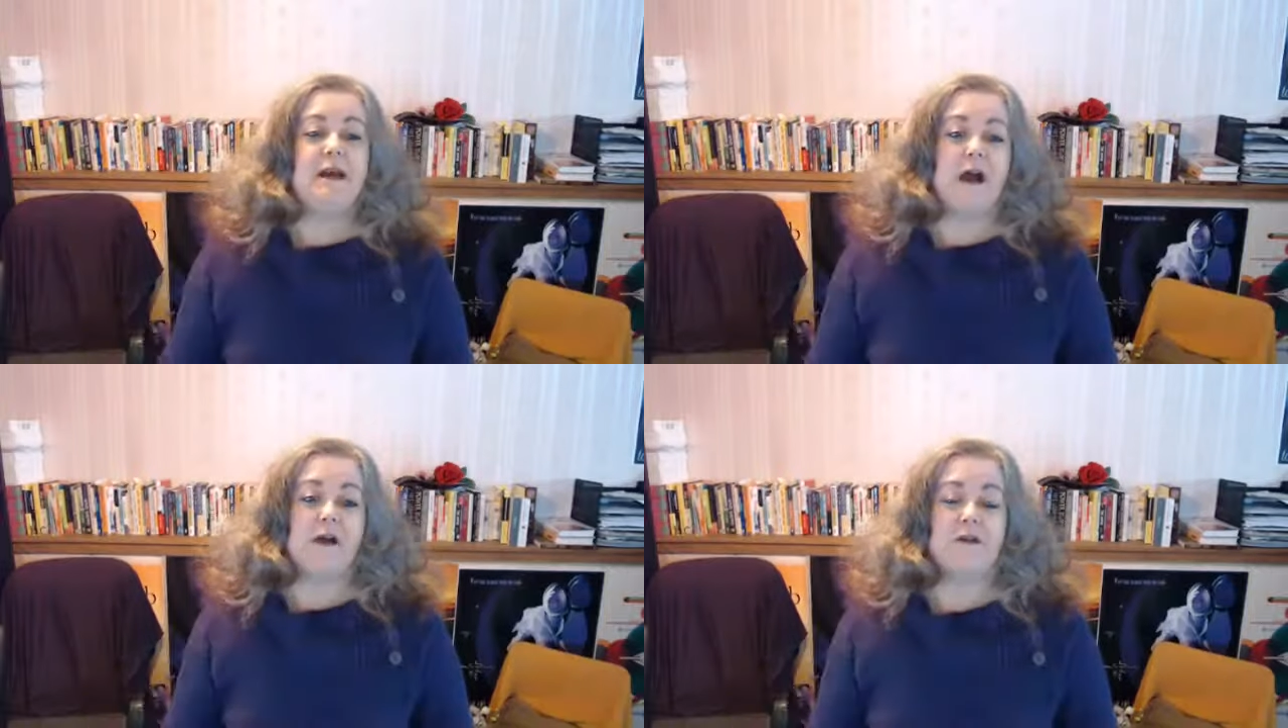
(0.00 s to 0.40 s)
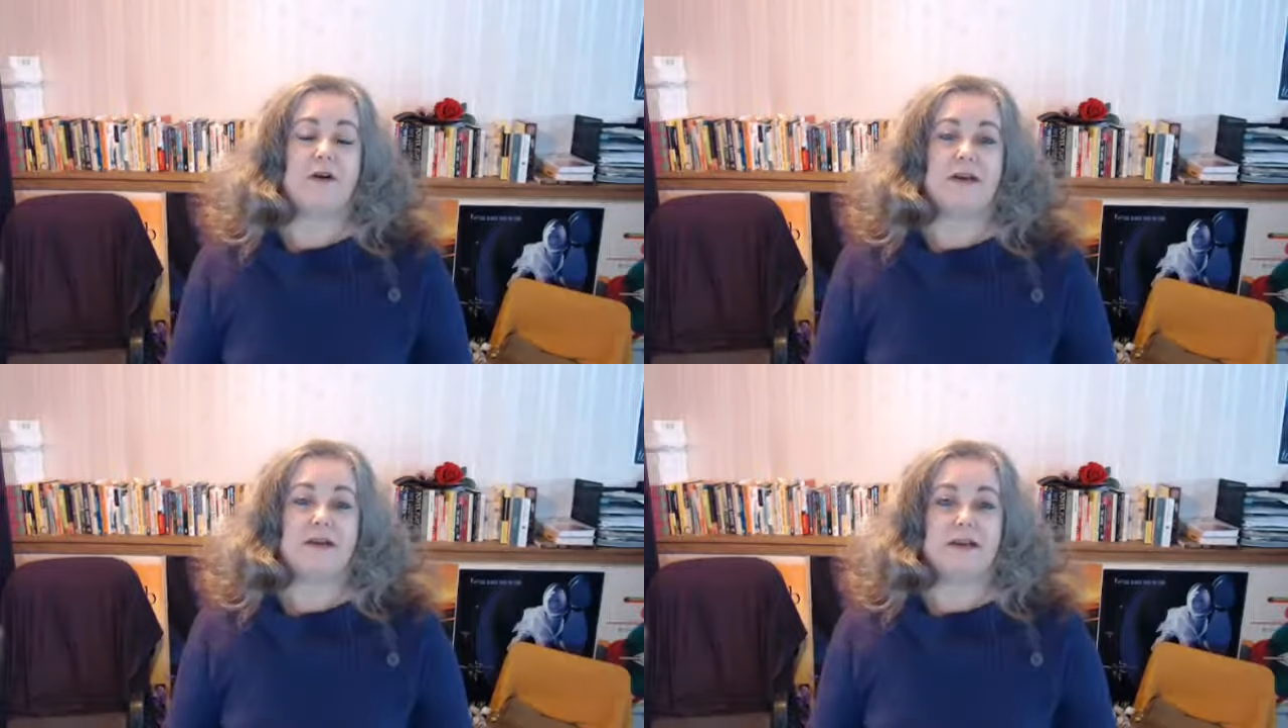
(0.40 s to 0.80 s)
I've
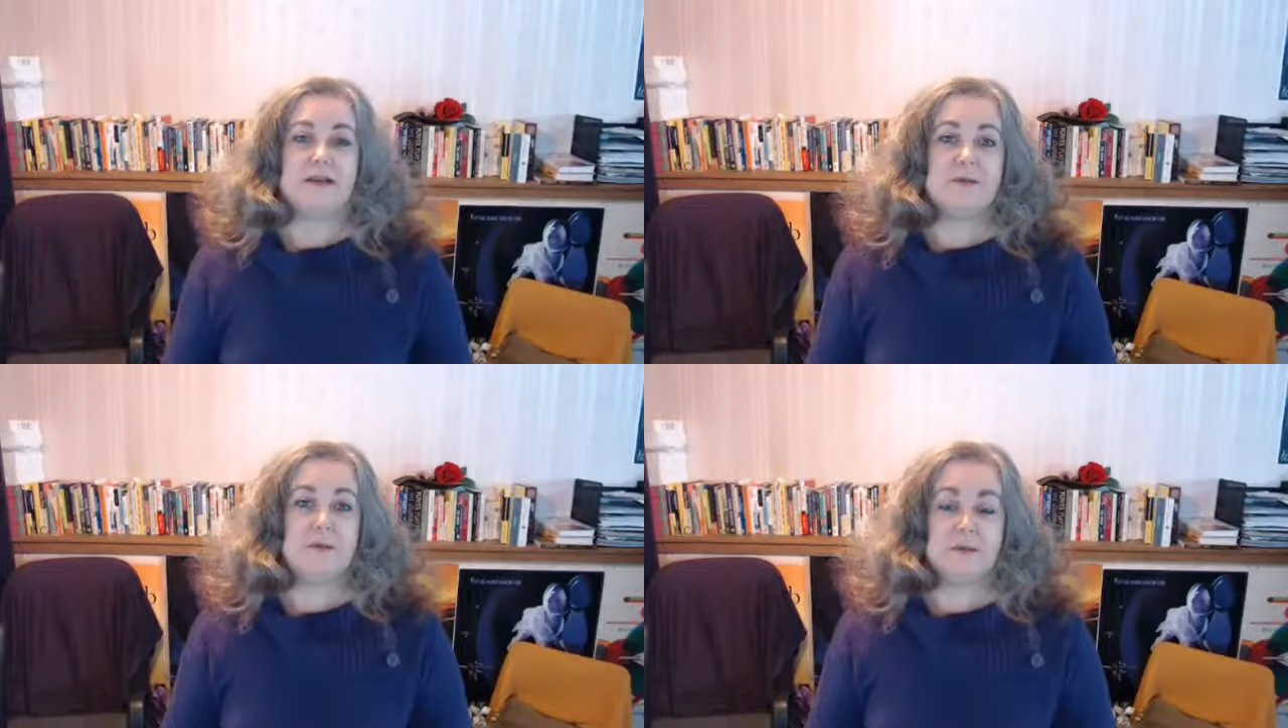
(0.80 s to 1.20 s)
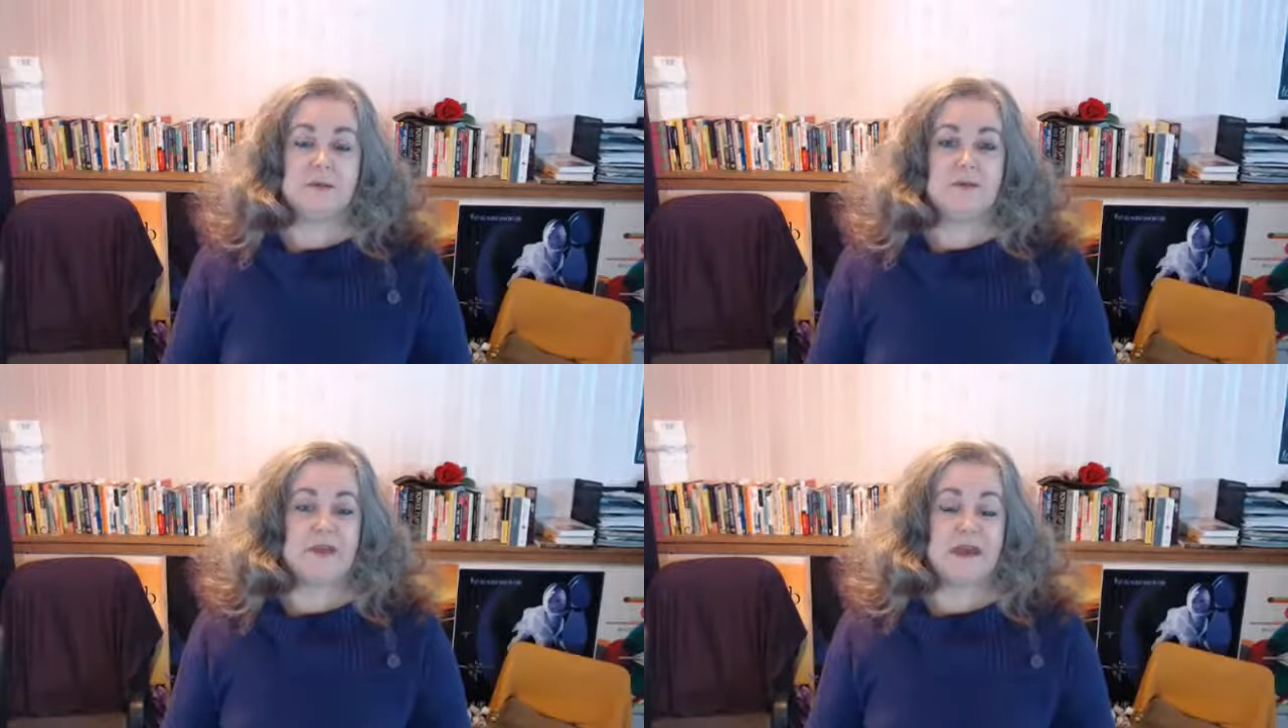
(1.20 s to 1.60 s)
gone into the bottom
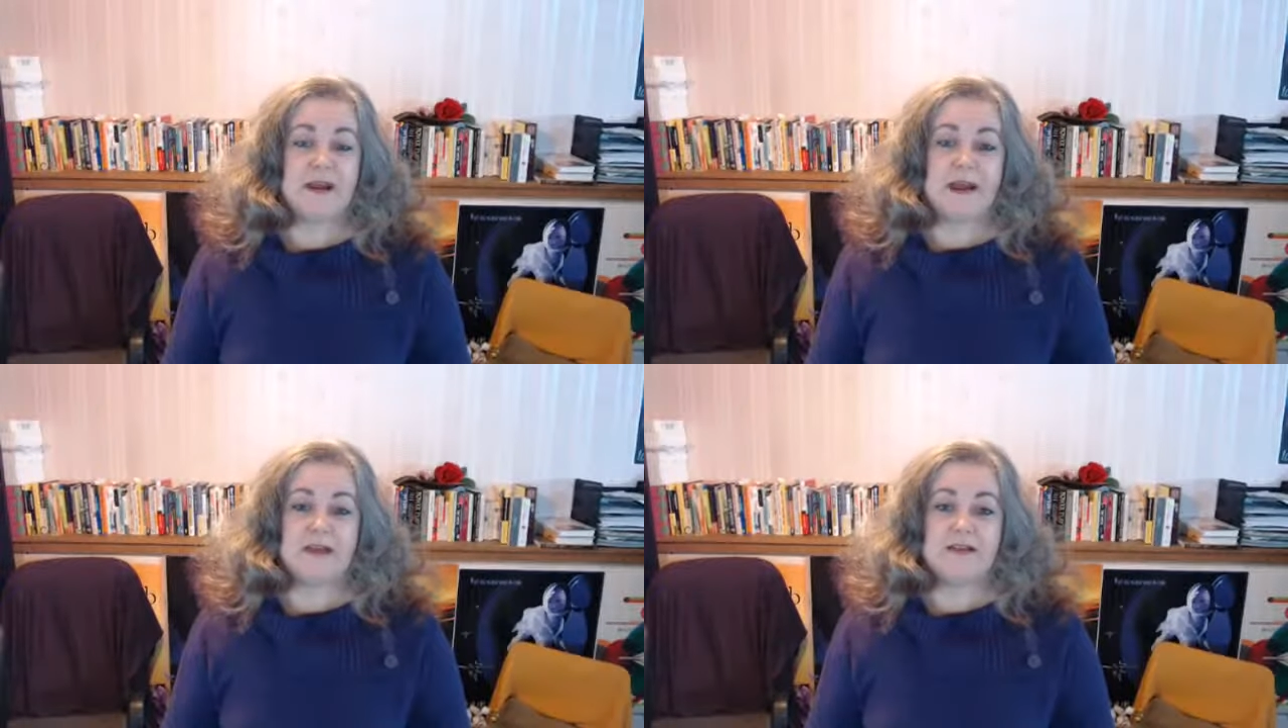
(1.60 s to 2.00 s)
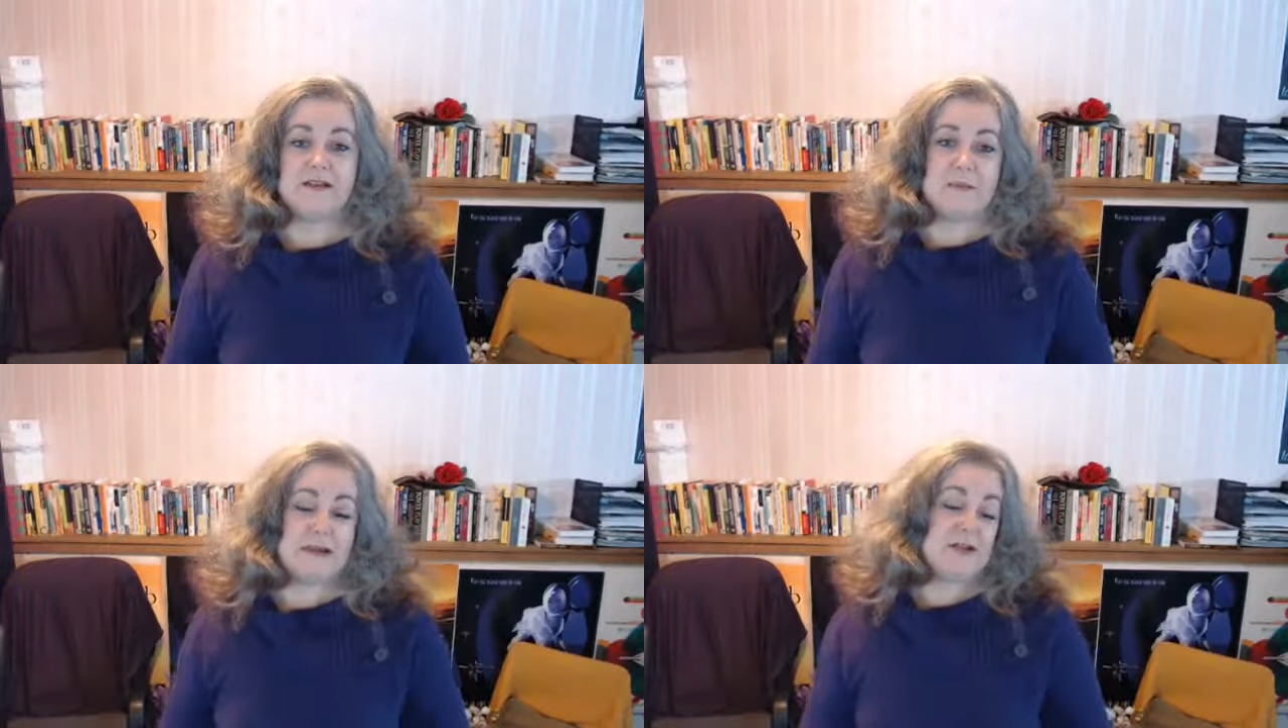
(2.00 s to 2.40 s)
of that and just
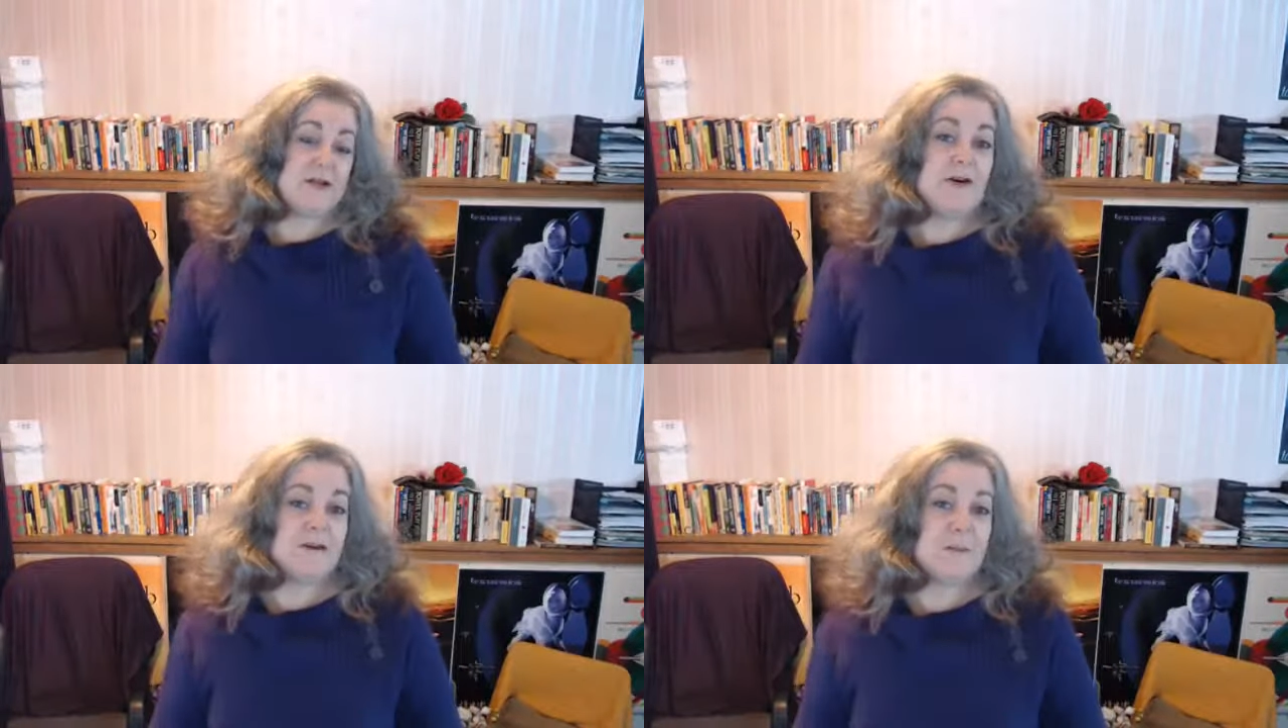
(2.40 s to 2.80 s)
been shocked